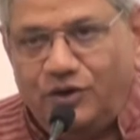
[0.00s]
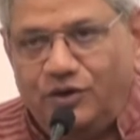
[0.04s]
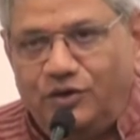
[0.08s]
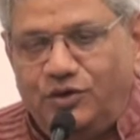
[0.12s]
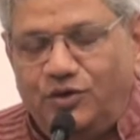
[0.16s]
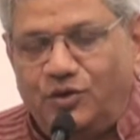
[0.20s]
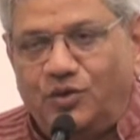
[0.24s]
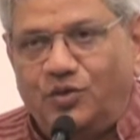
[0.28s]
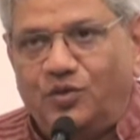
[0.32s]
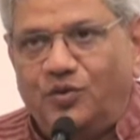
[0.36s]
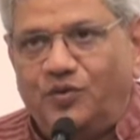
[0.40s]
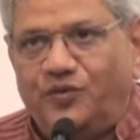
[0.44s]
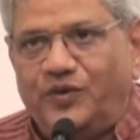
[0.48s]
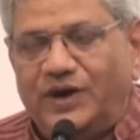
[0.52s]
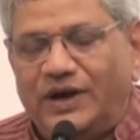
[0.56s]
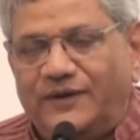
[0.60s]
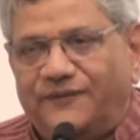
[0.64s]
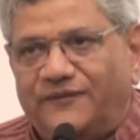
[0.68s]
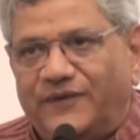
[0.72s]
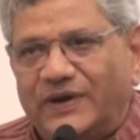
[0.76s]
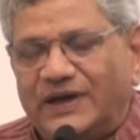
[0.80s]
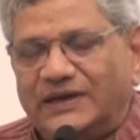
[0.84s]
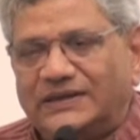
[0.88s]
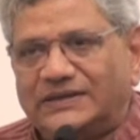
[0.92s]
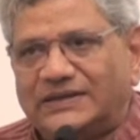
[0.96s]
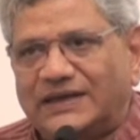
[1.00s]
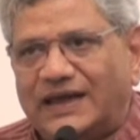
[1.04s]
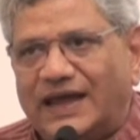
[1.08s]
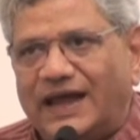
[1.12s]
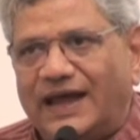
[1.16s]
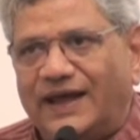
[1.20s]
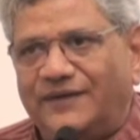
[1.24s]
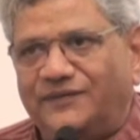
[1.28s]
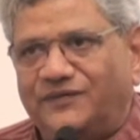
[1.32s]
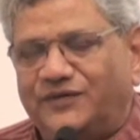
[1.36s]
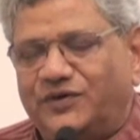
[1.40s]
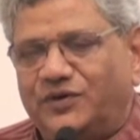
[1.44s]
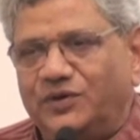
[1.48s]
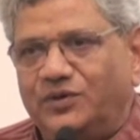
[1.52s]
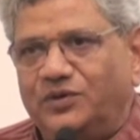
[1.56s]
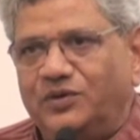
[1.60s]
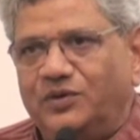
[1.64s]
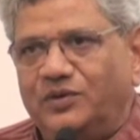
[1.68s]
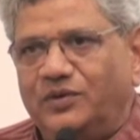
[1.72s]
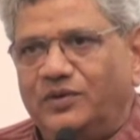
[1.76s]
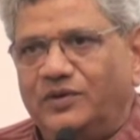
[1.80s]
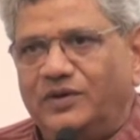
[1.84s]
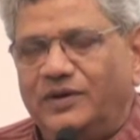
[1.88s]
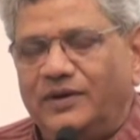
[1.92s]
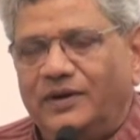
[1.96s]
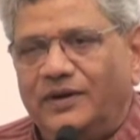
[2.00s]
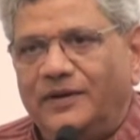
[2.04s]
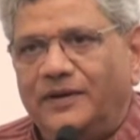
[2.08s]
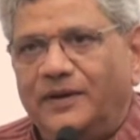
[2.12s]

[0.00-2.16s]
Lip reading: you will first have to